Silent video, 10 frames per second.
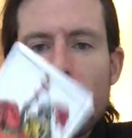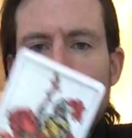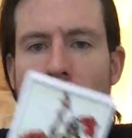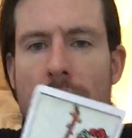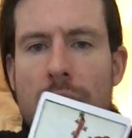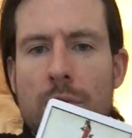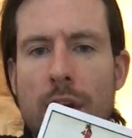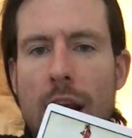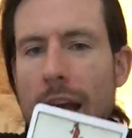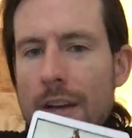I think
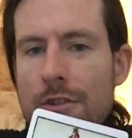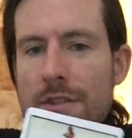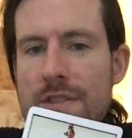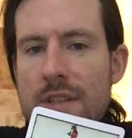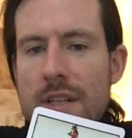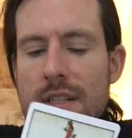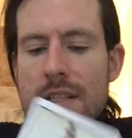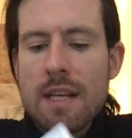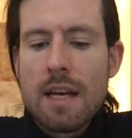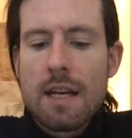what actions you need to
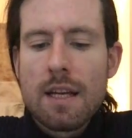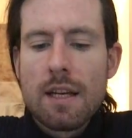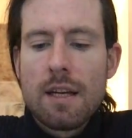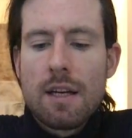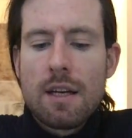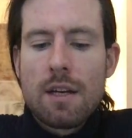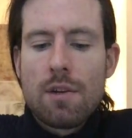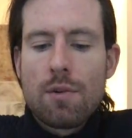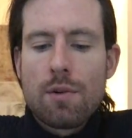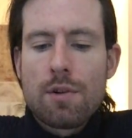take
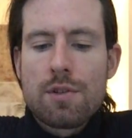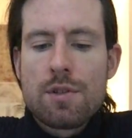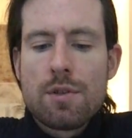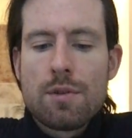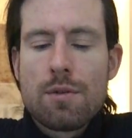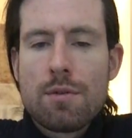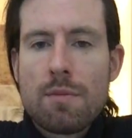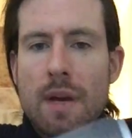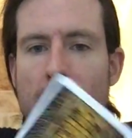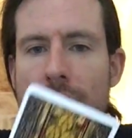in order to
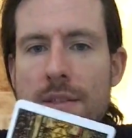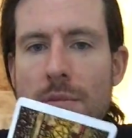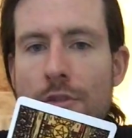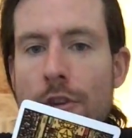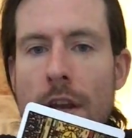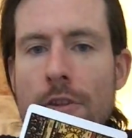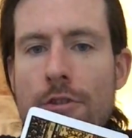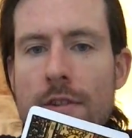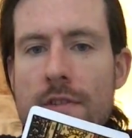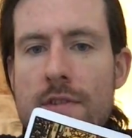make some
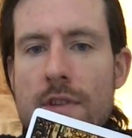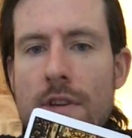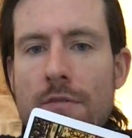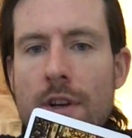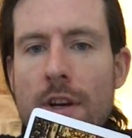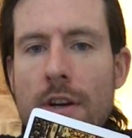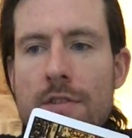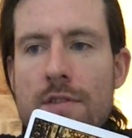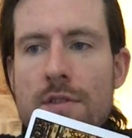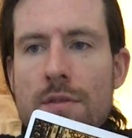changes in
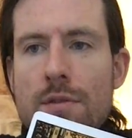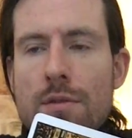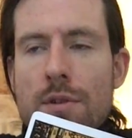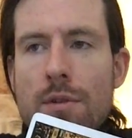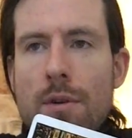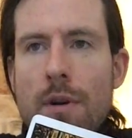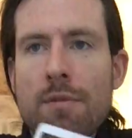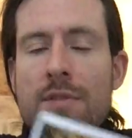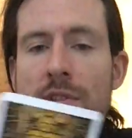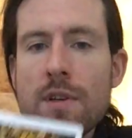regards to your
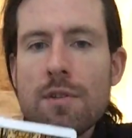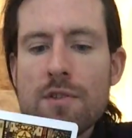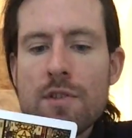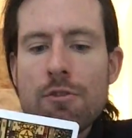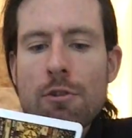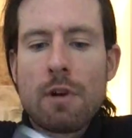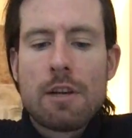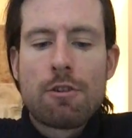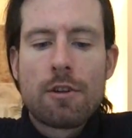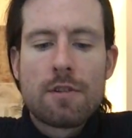physical
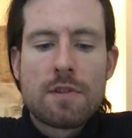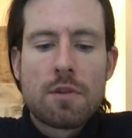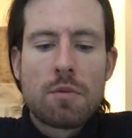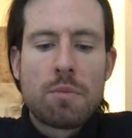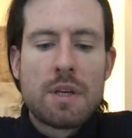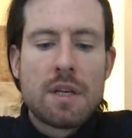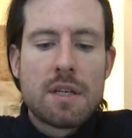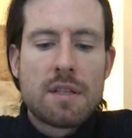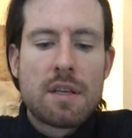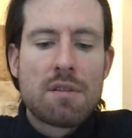situation. So be
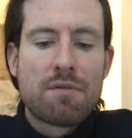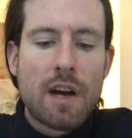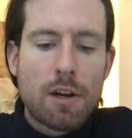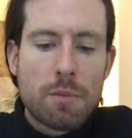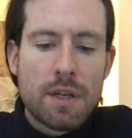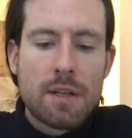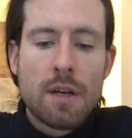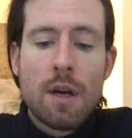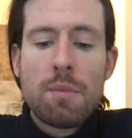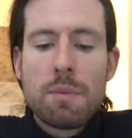it the environment,
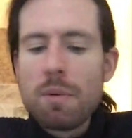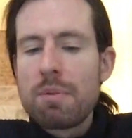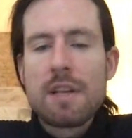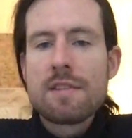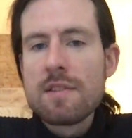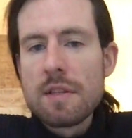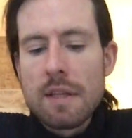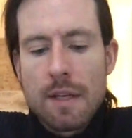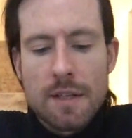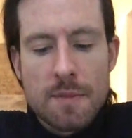people, places, and
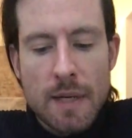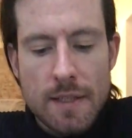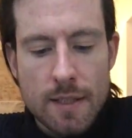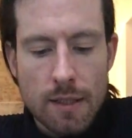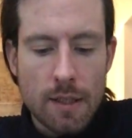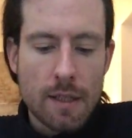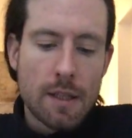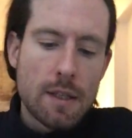things, basically.